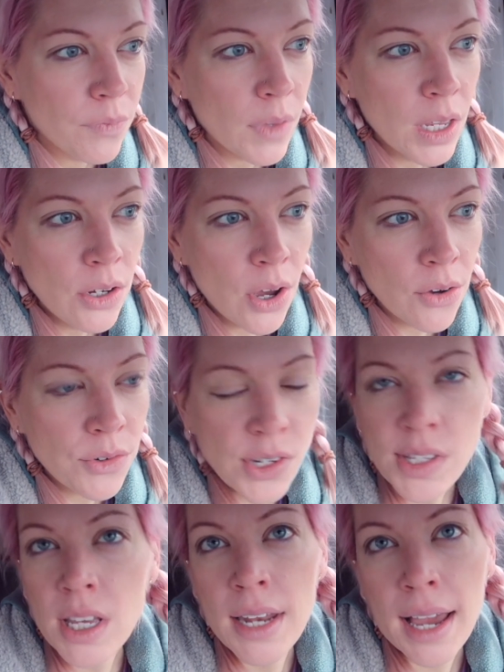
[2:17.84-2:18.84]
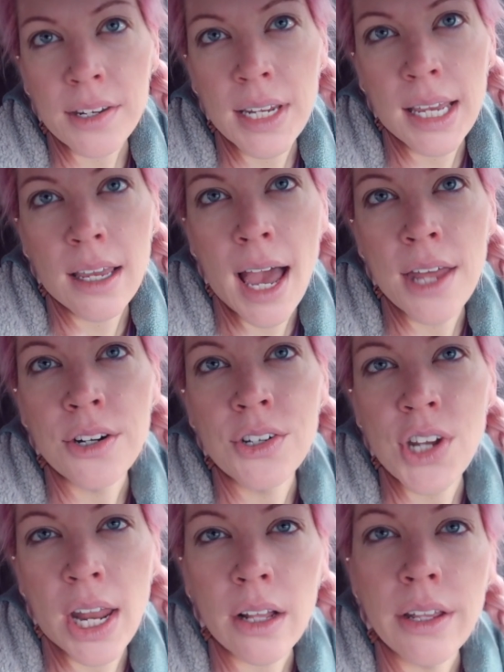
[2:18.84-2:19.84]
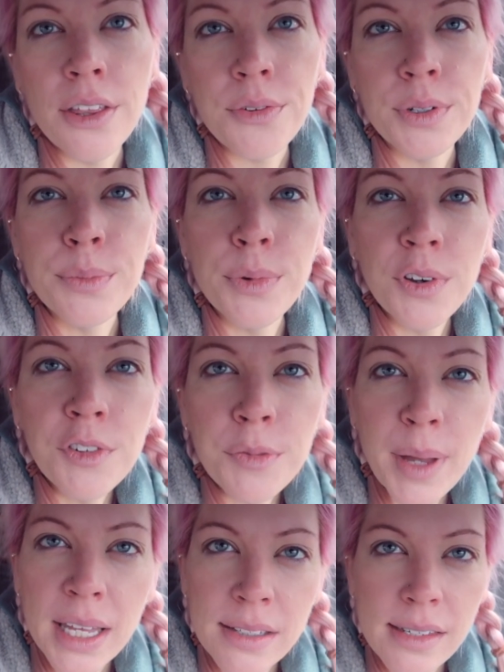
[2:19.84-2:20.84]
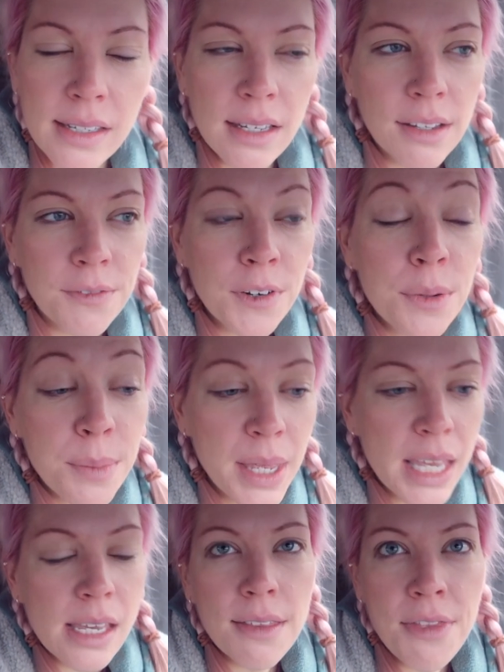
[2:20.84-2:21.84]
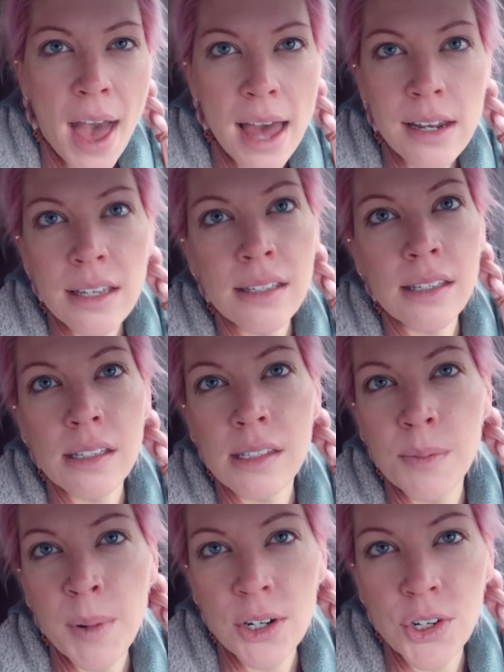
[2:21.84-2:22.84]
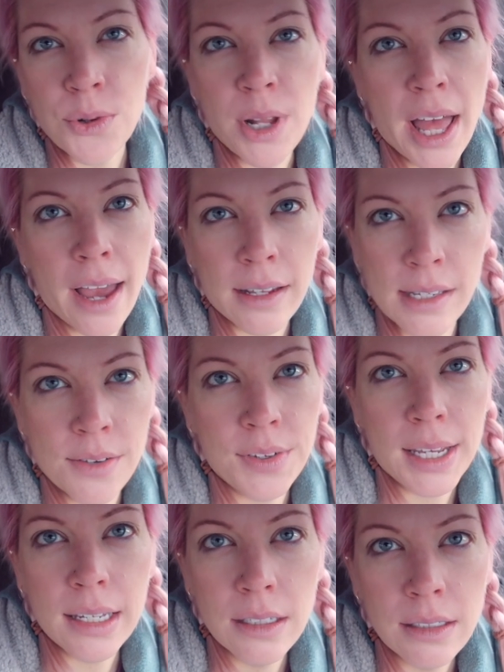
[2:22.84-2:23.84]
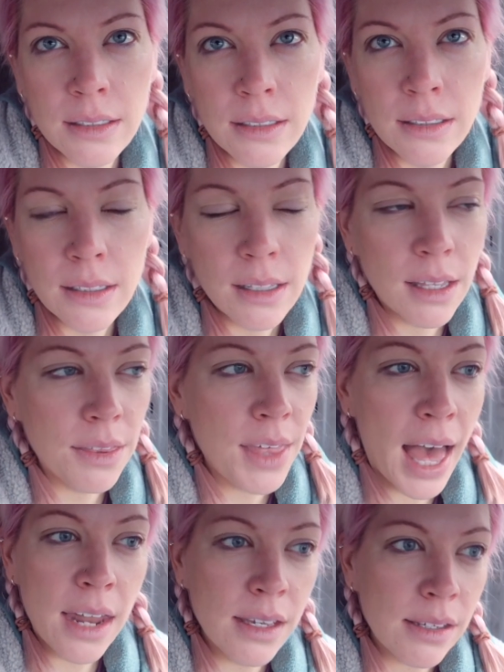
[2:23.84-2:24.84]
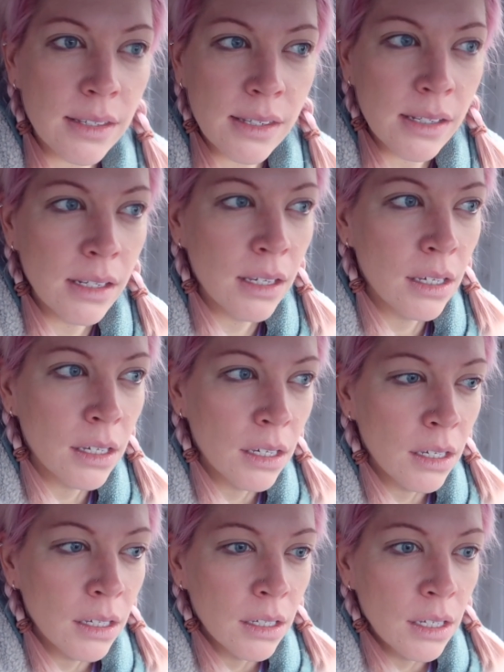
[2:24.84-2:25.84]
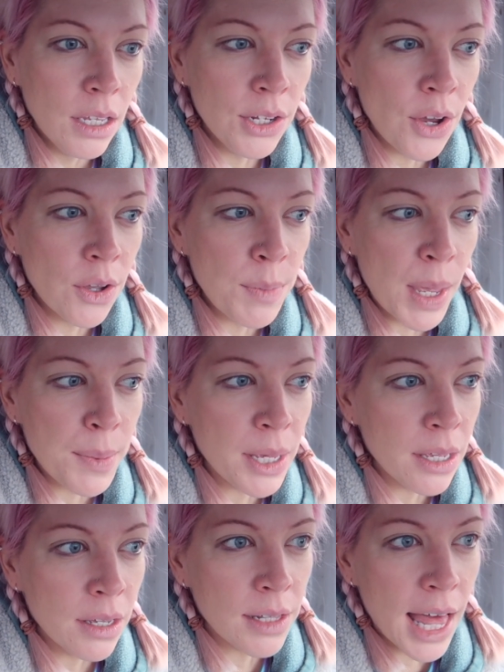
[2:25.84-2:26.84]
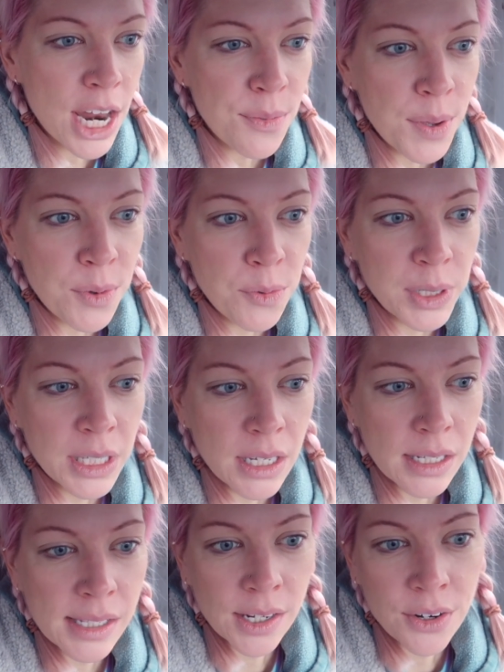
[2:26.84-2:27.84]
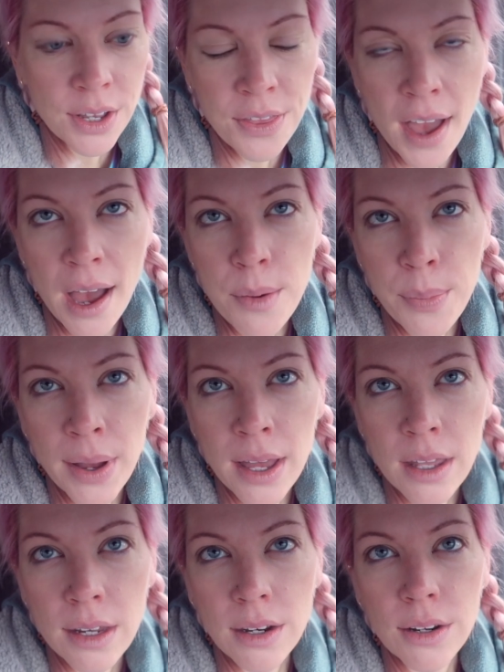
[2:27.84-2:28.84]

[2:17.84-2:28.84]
you know, just connecting energetically through movement, for me, that is a spiritual activity. Like, that is, you know, and maybe a lot of people wouldn't consider it that, but